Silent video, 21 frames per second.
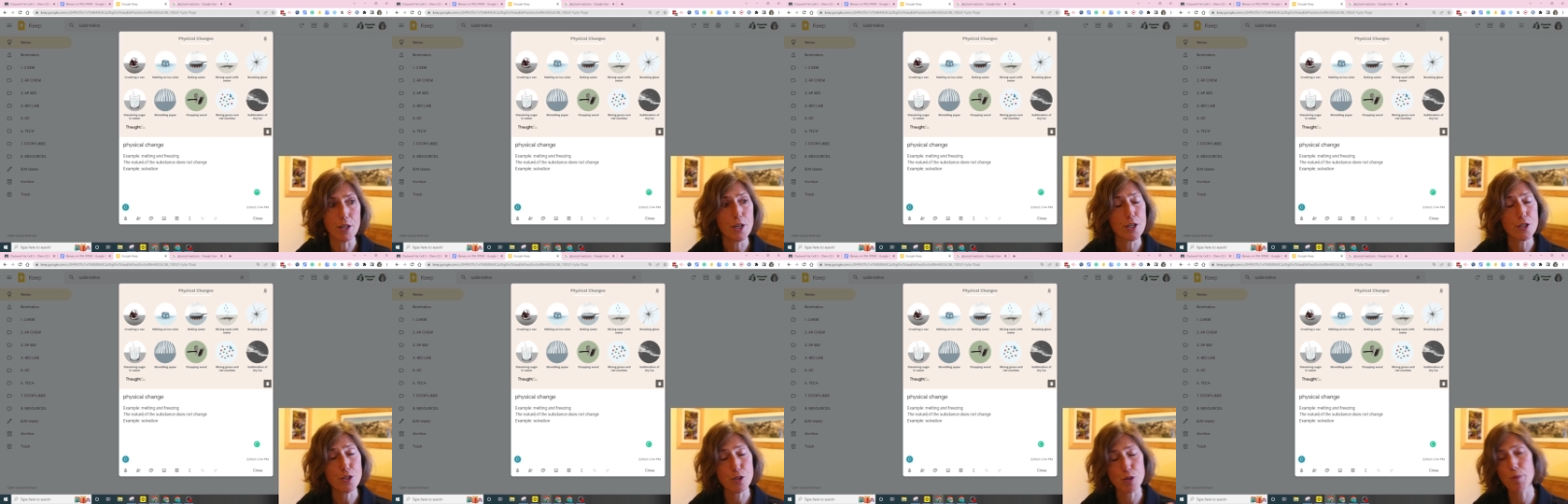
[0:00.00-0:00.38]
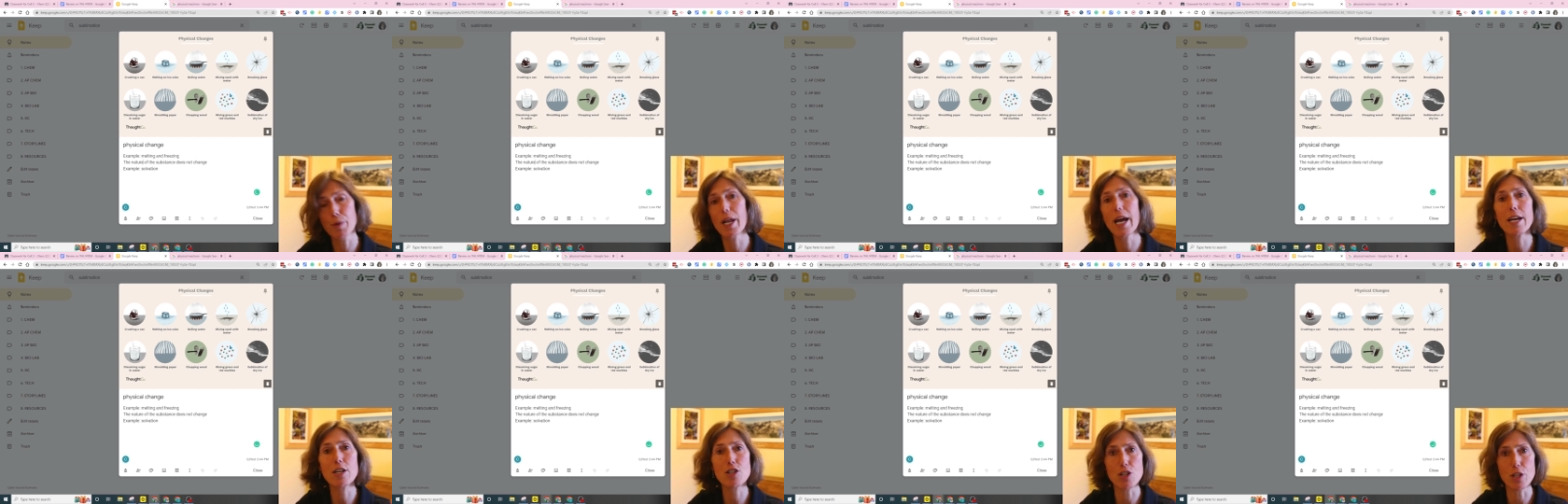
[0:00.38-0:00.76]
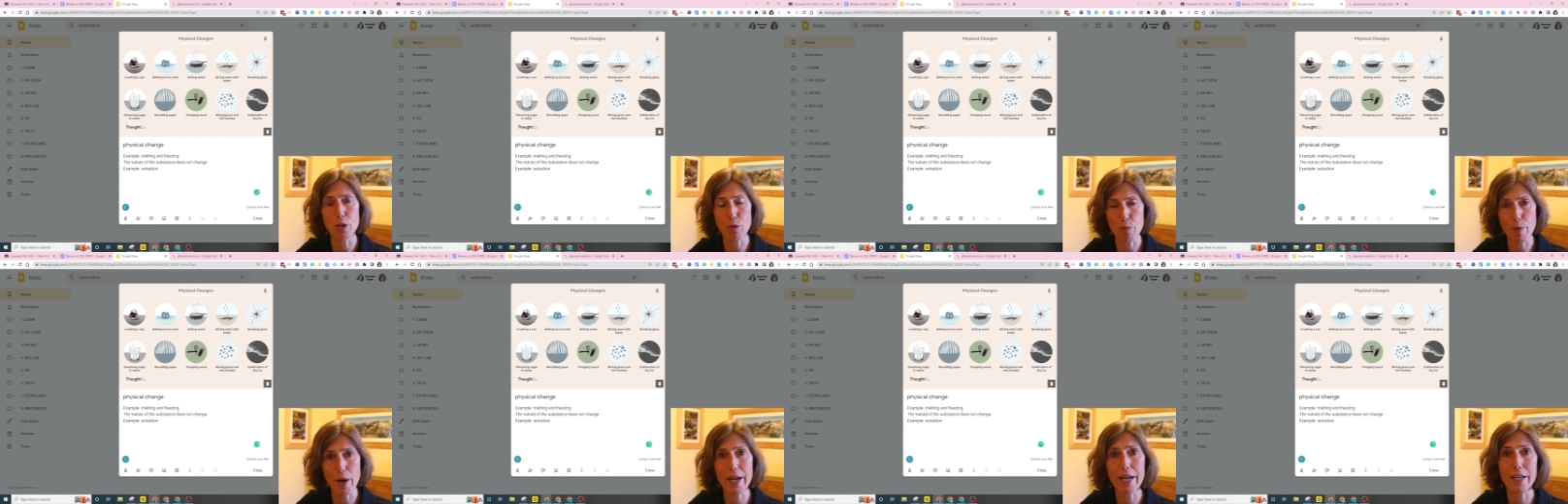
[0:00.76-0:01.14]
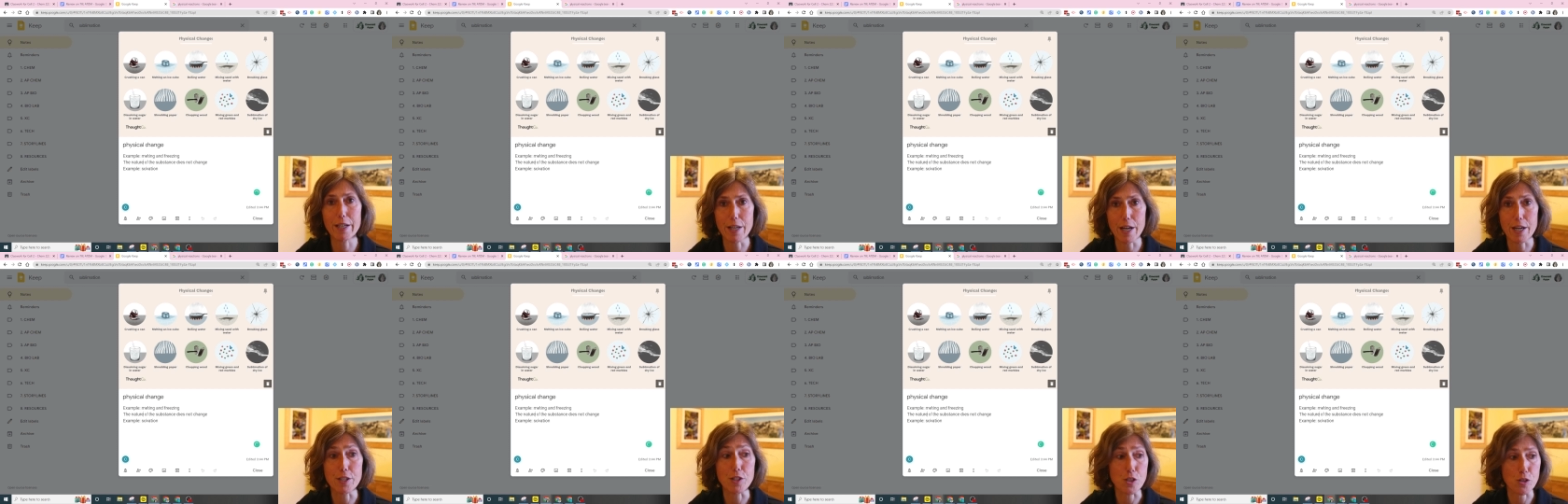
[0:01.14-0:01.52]
So it actually
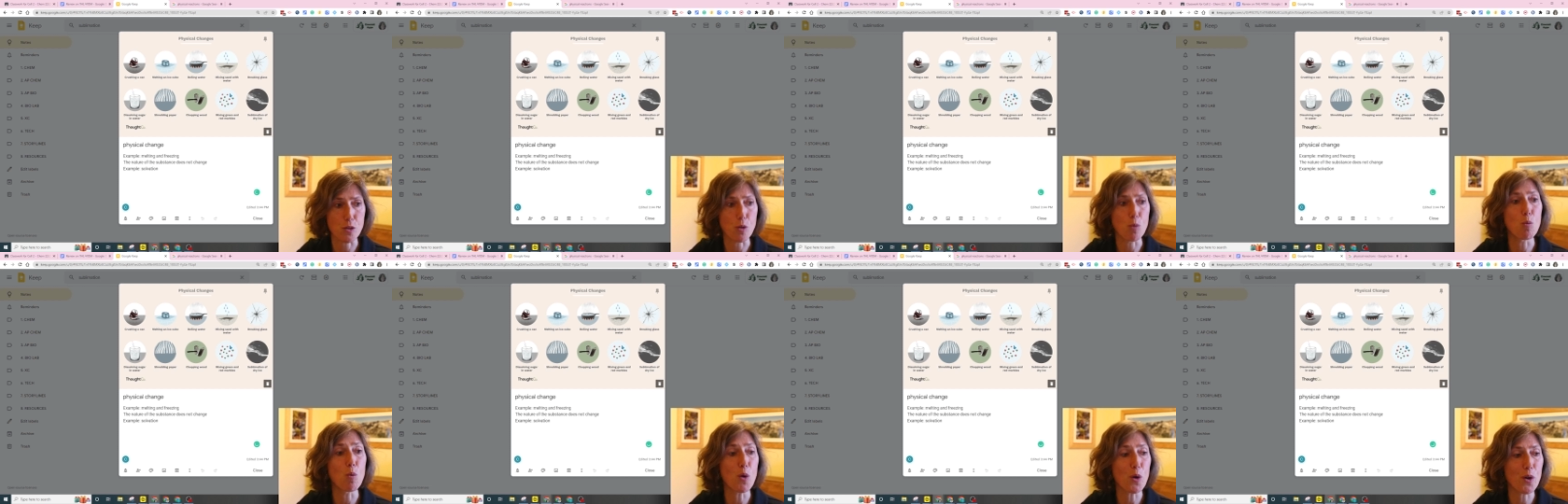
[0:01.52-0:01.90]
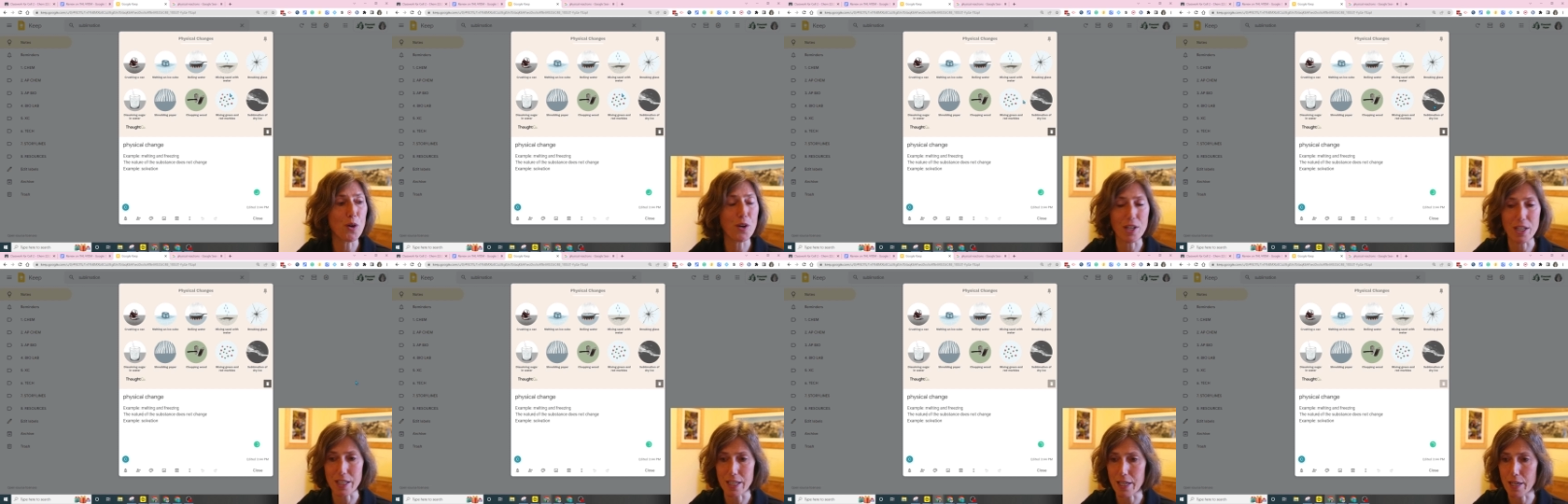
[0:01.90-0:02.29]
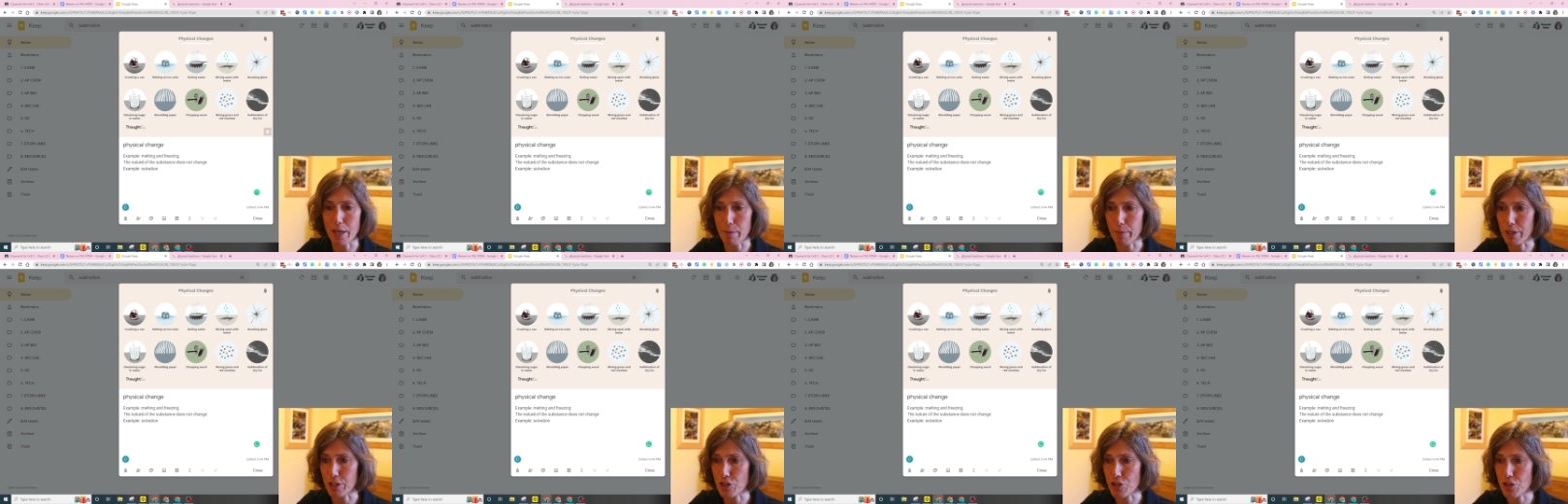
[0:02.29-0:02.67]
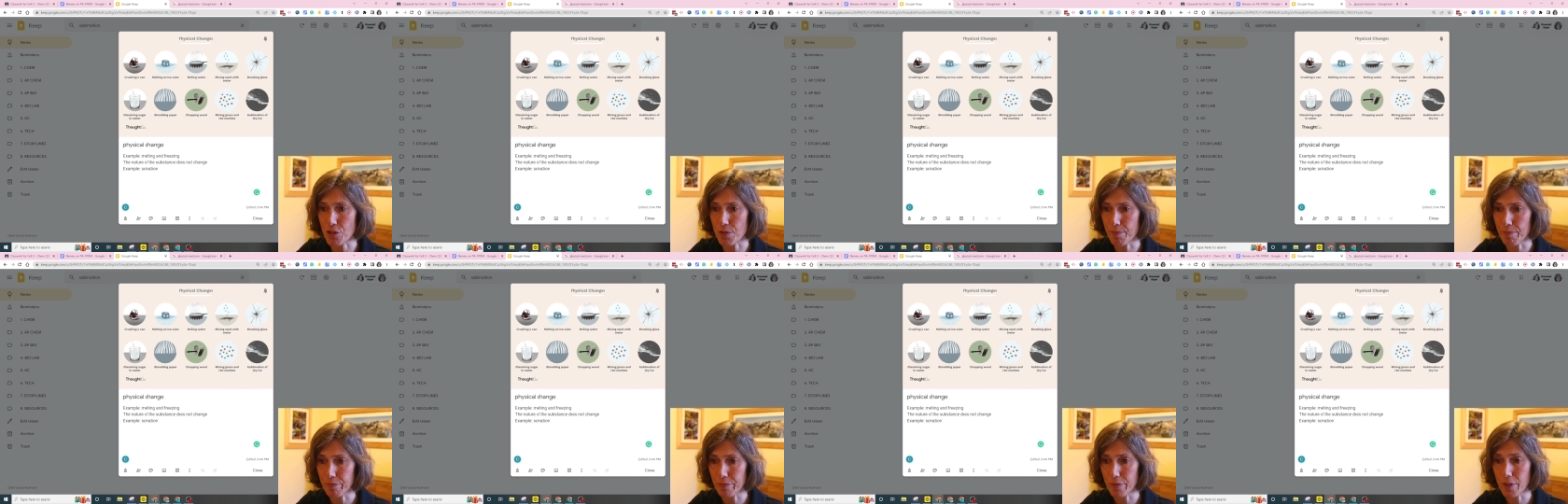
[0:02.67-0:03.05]
recognizes the word in the image.
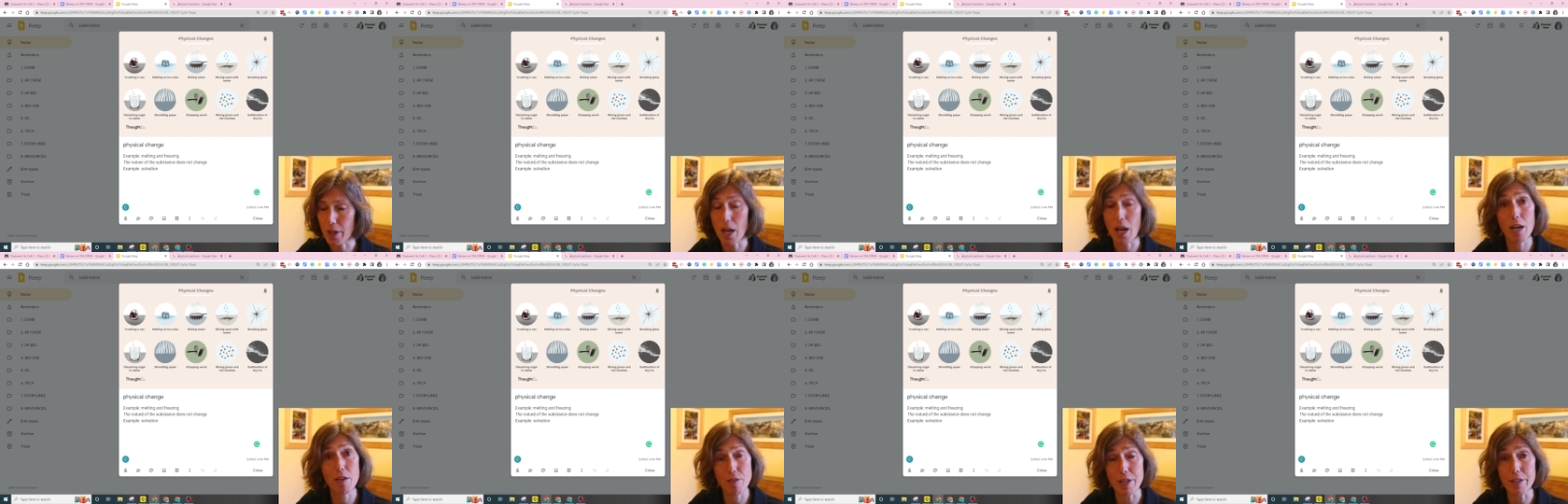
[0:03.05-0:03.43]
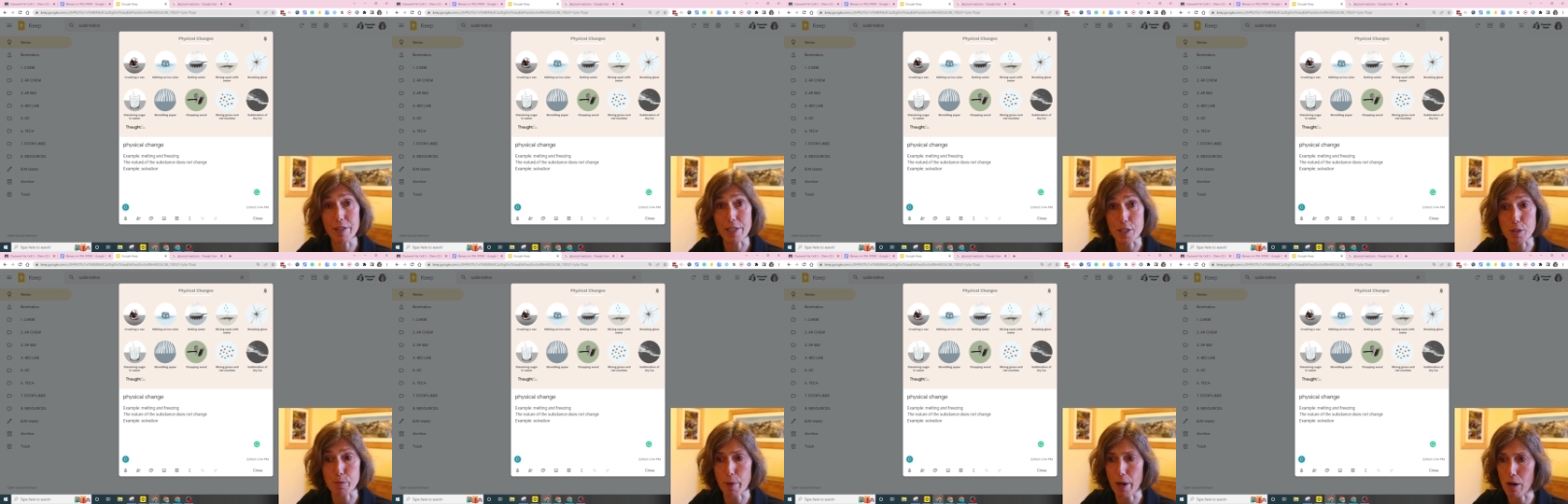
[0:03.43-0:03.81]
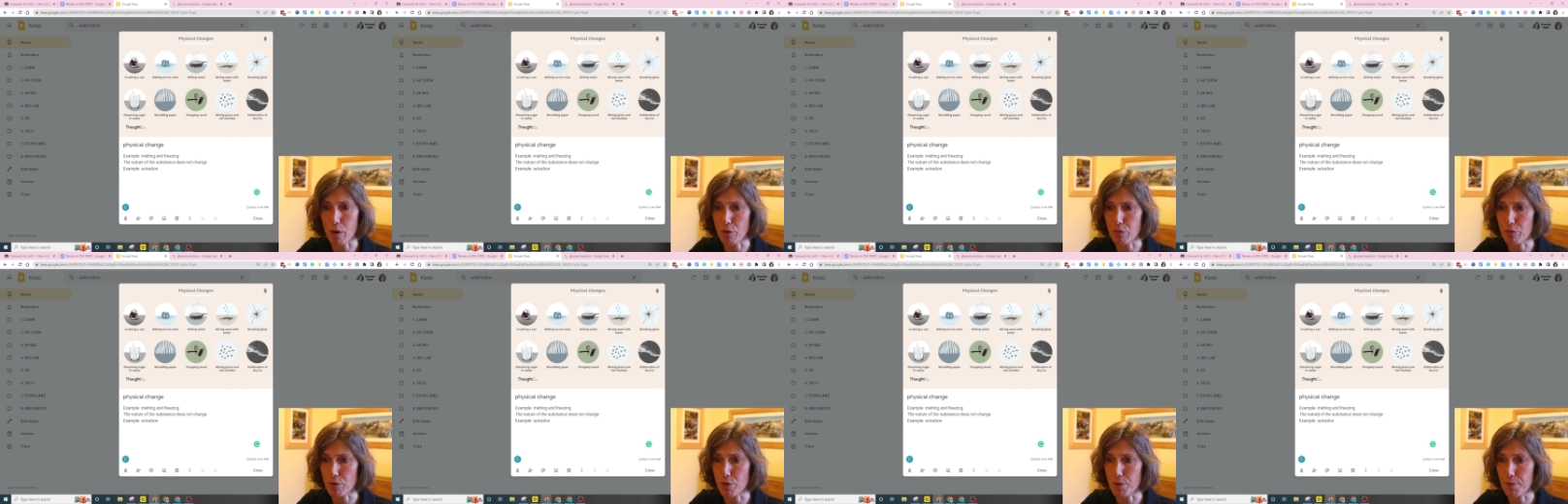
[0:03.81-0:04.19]
I think that's powerful.